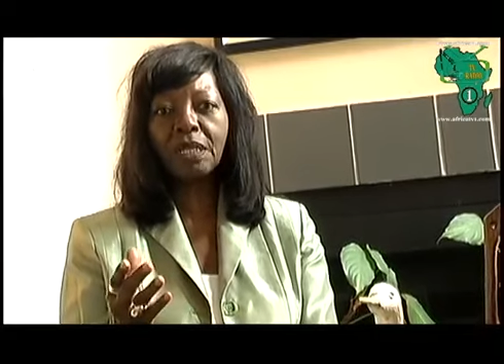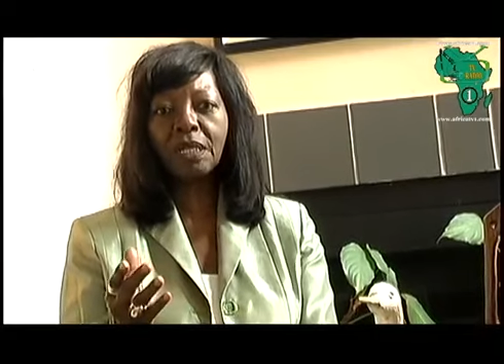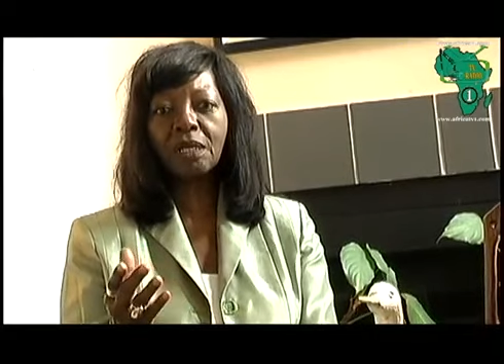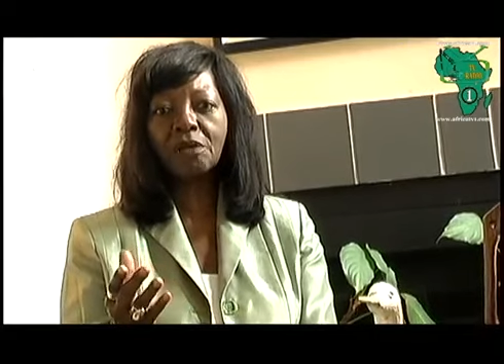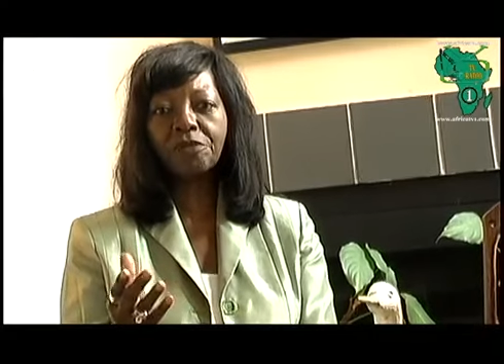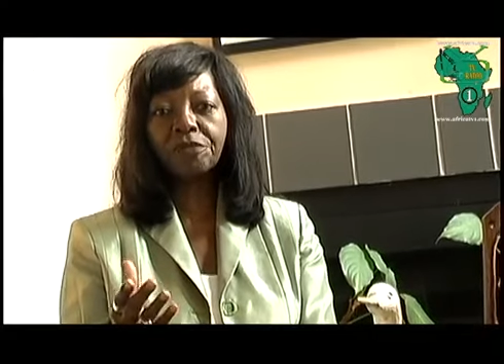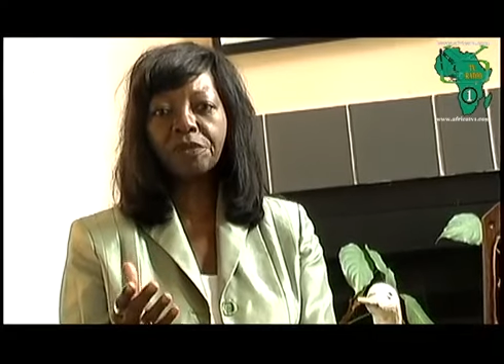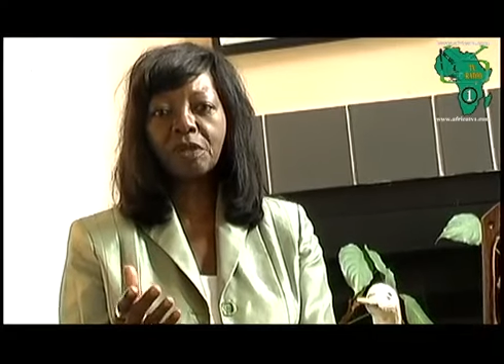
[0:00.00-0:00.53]

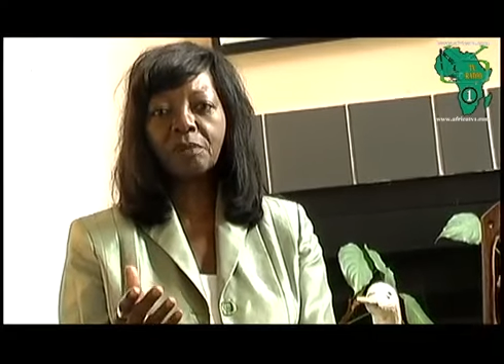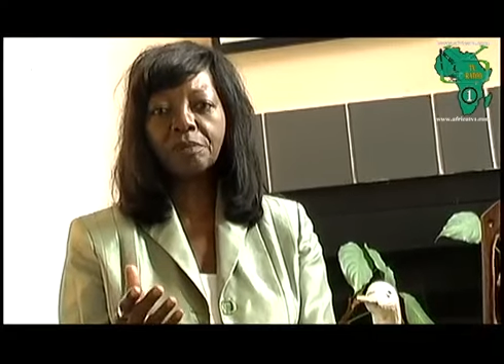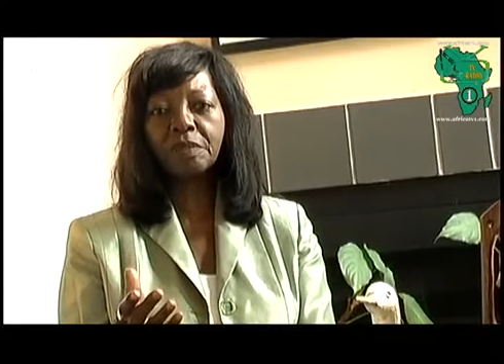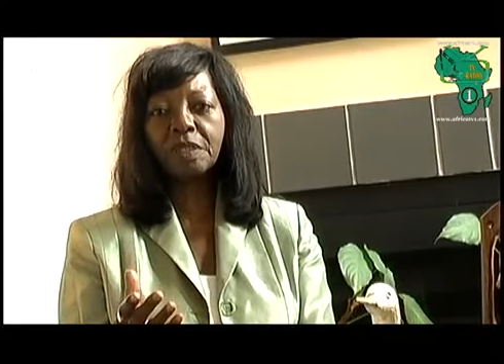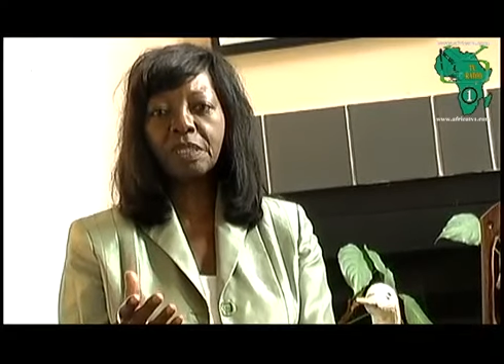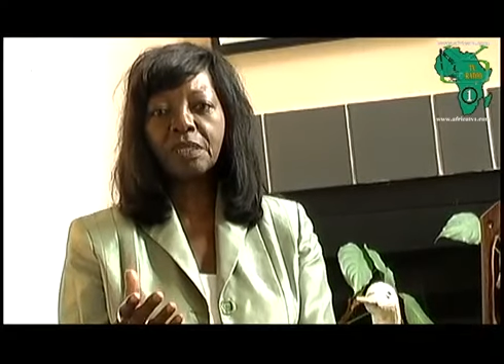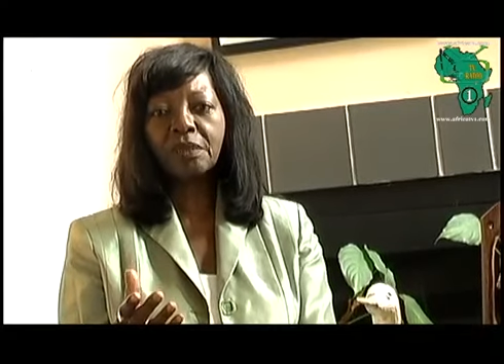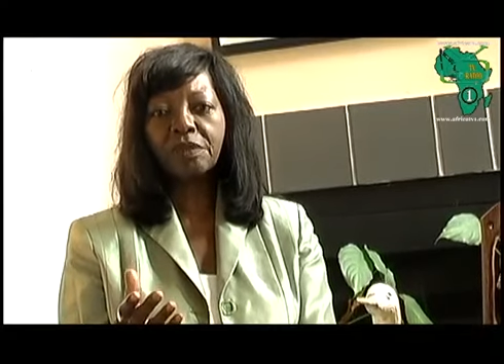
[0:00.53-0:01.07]
uh, from
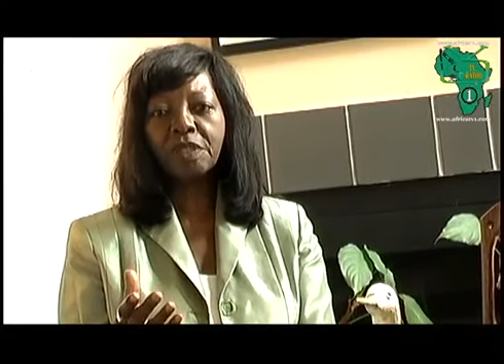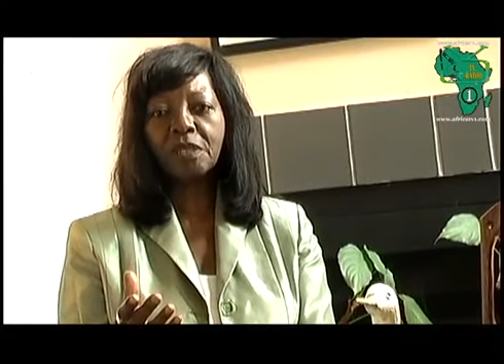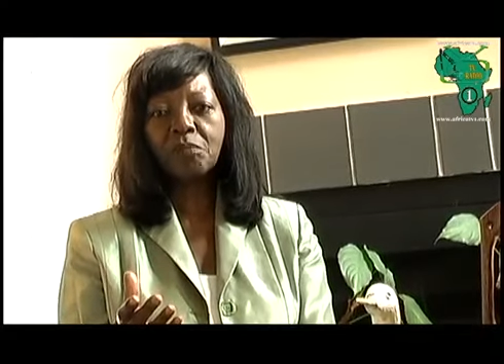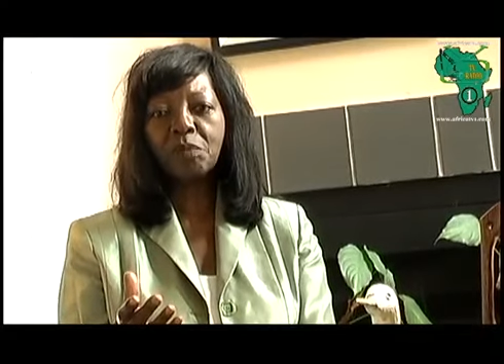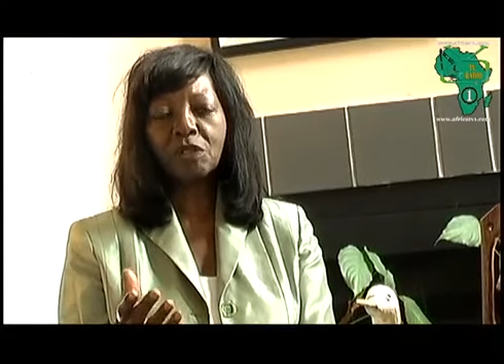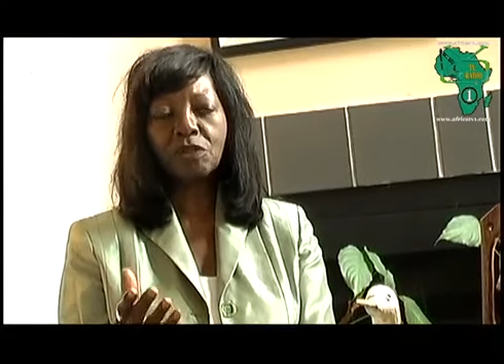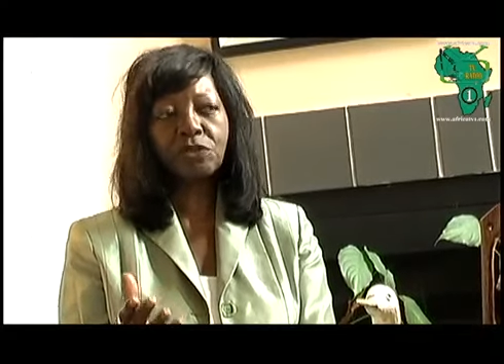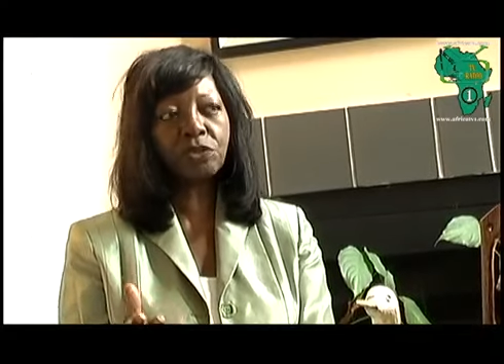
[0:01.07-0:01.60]
the
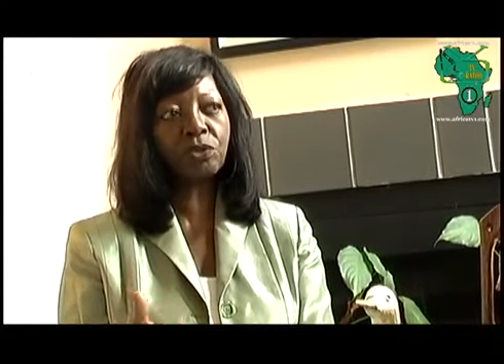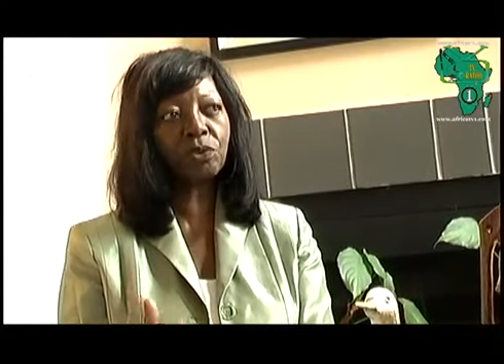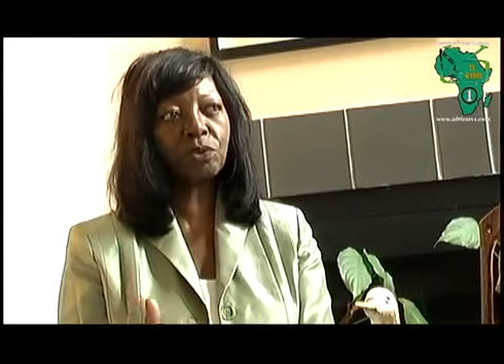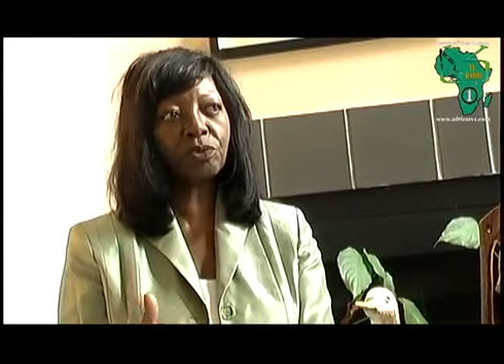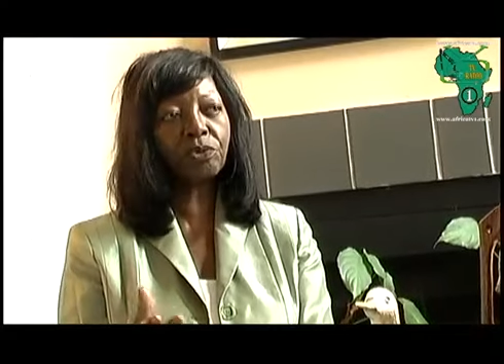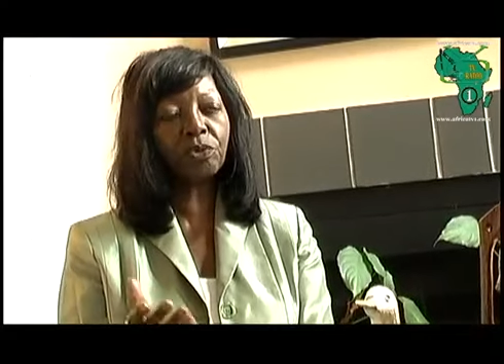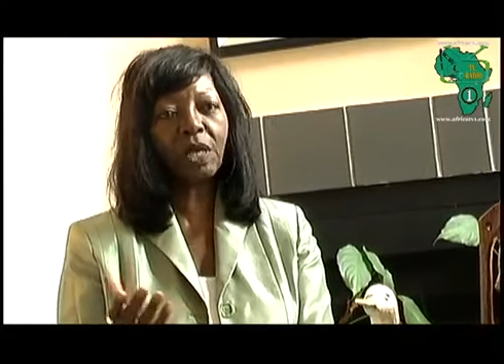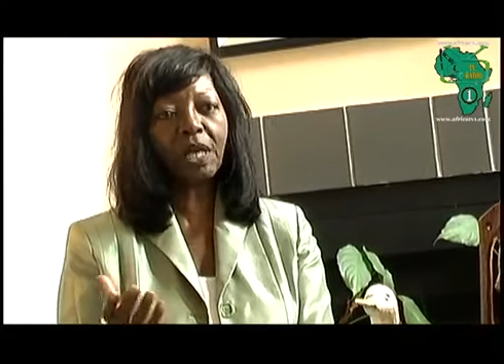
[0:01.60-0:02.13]
middle school
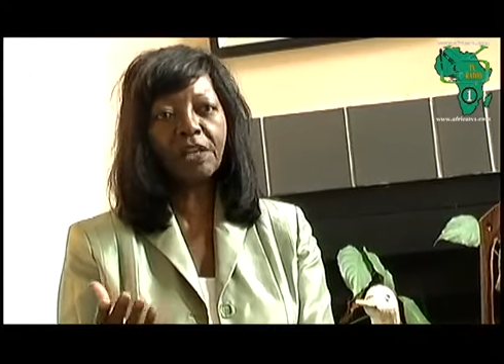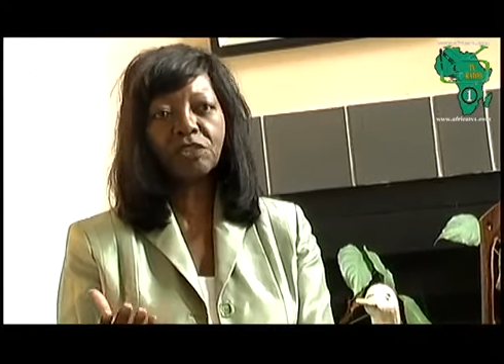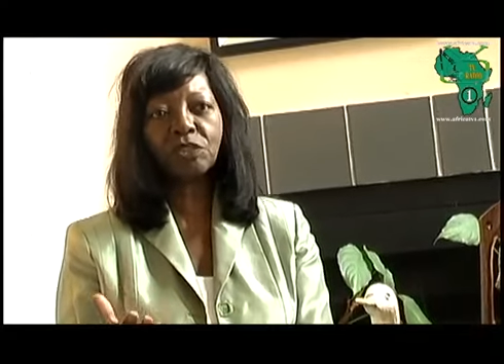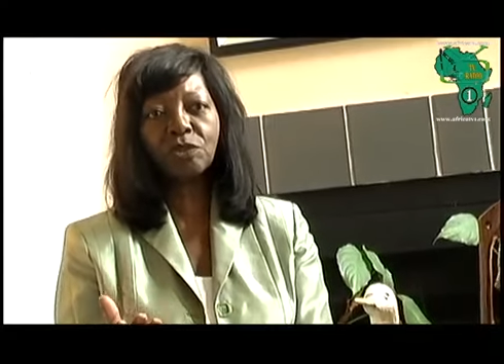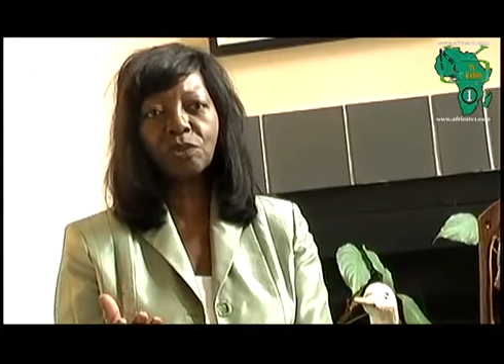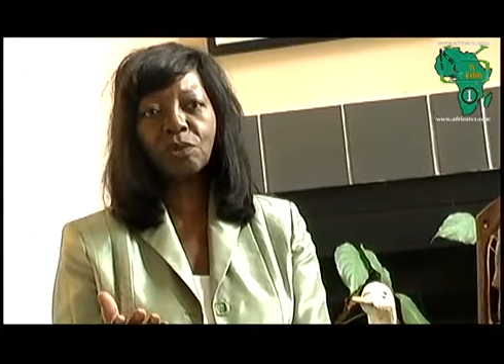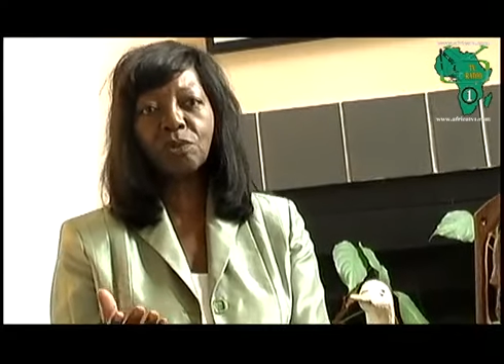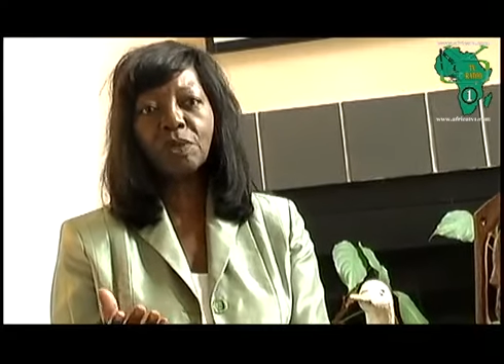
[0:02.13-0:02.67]
through high
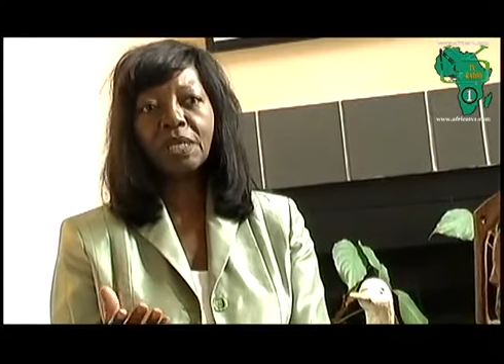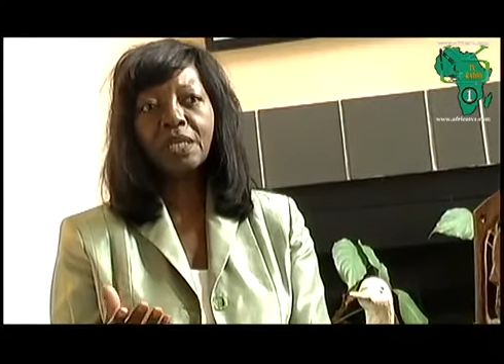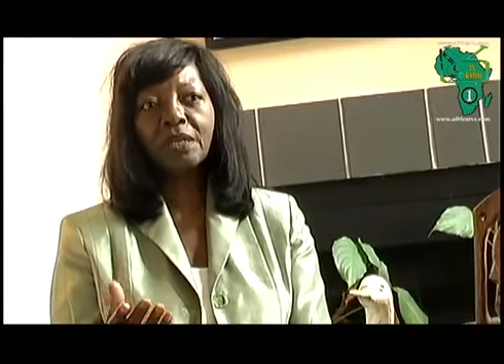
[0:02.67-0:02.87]
school.